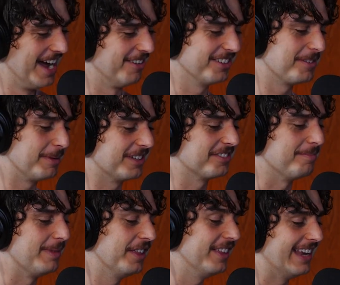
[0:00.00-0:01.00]
What's the biggest
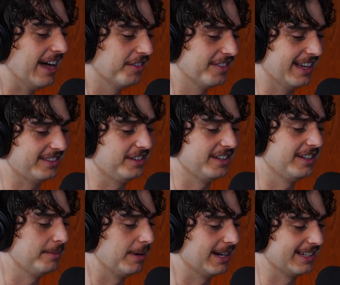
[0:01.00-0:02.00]
myth in health tech that you can
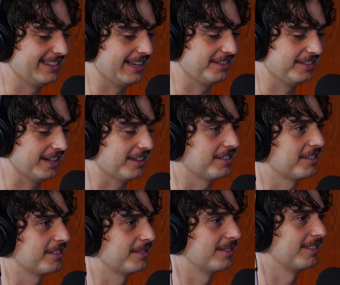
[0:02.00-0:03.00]
debunk in 10 seconds?